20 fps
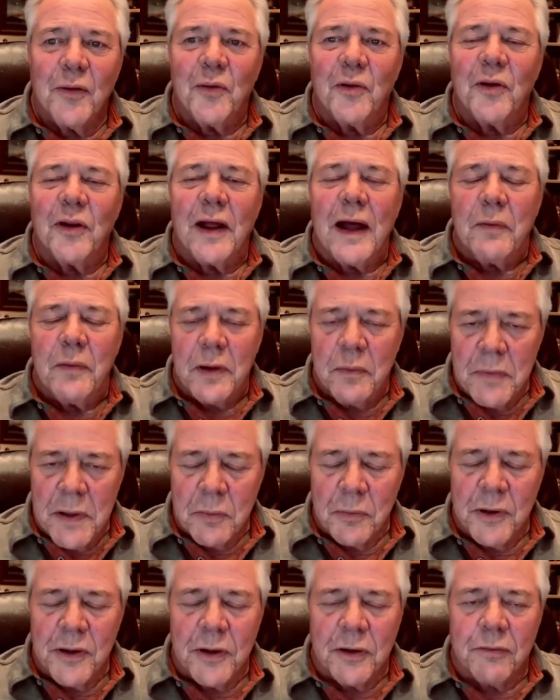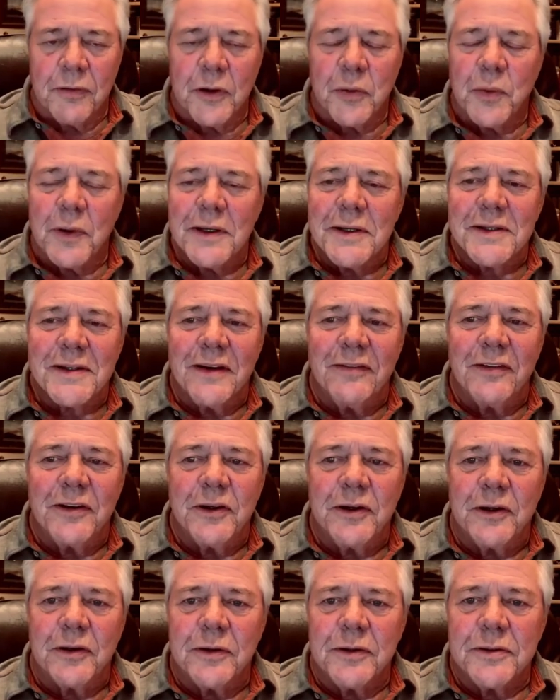I've been a member here for 27
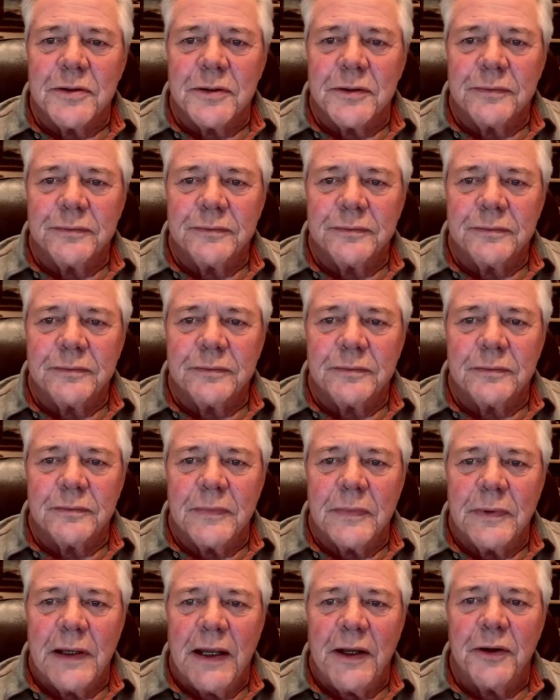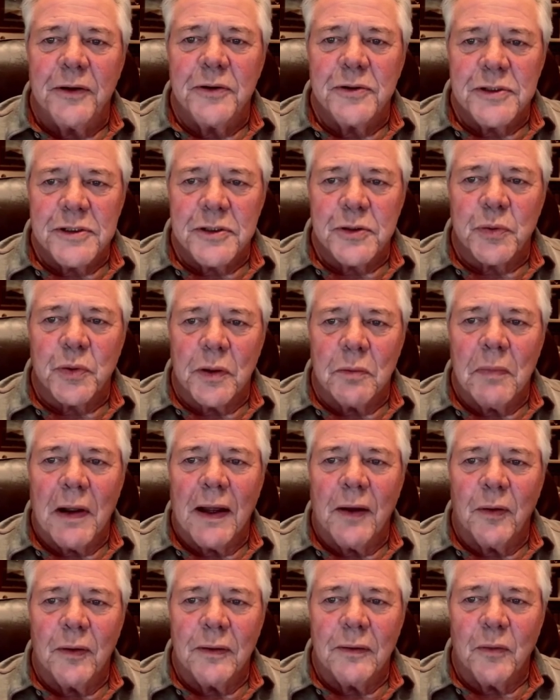years. Andrews is where
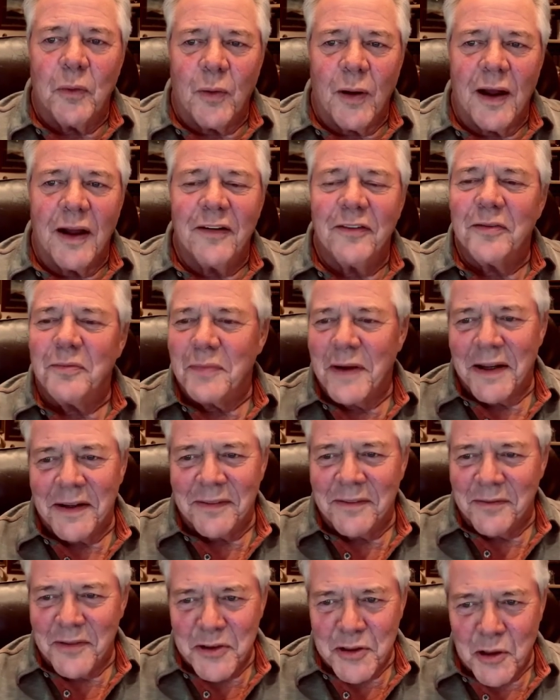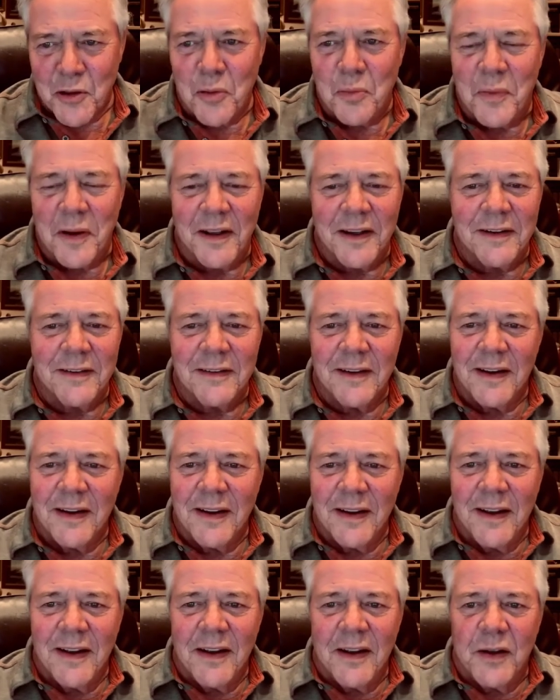my wife, my soulmate,
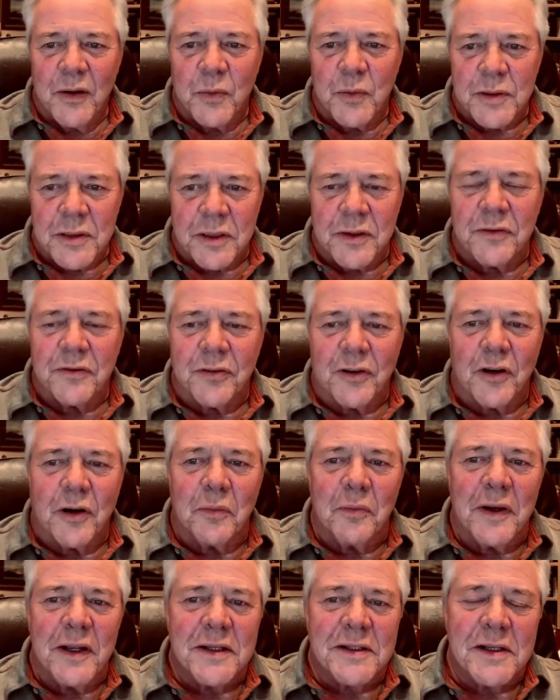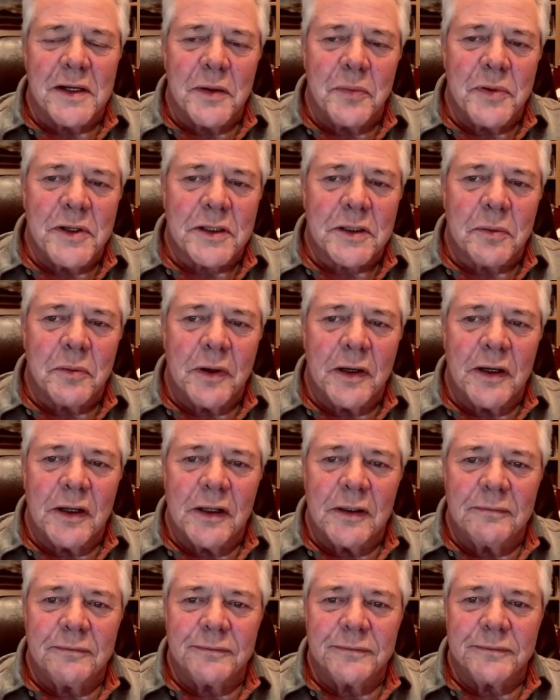was confirmed as an
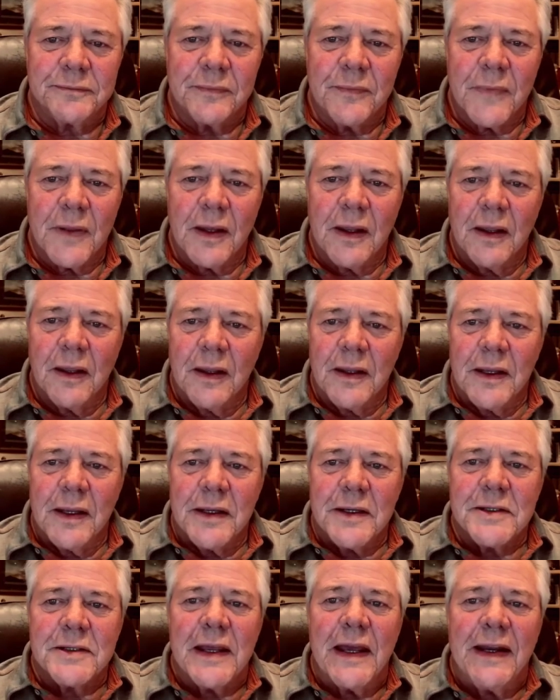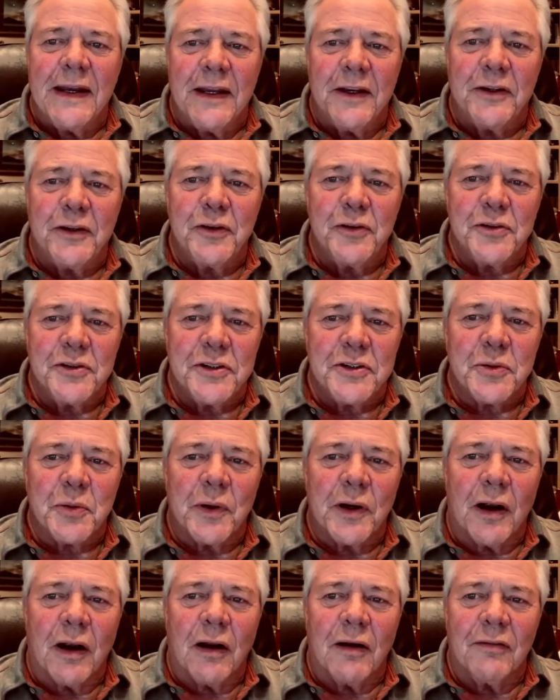Episcopalian. St. Andrews is
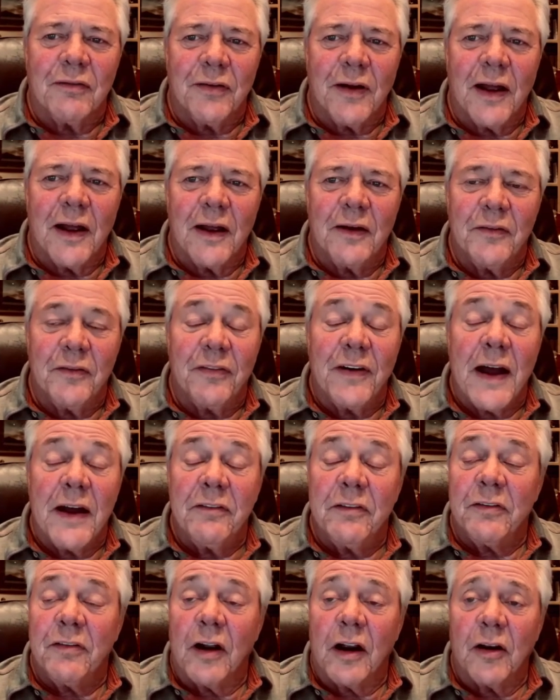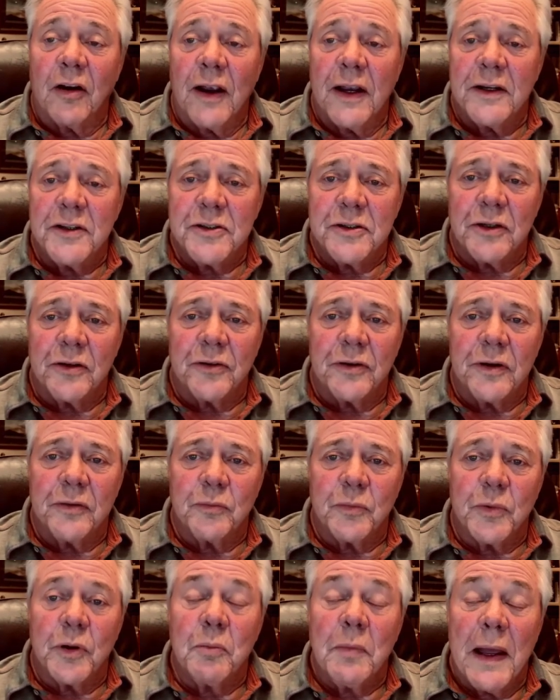where our five of our grandchildren
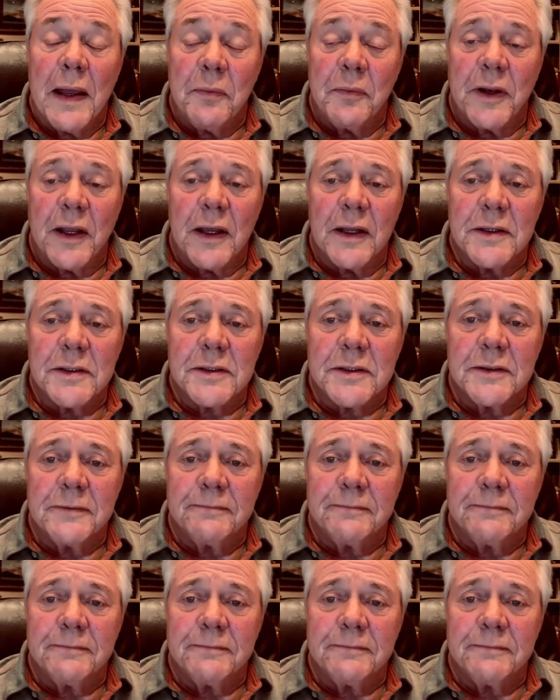were baptized.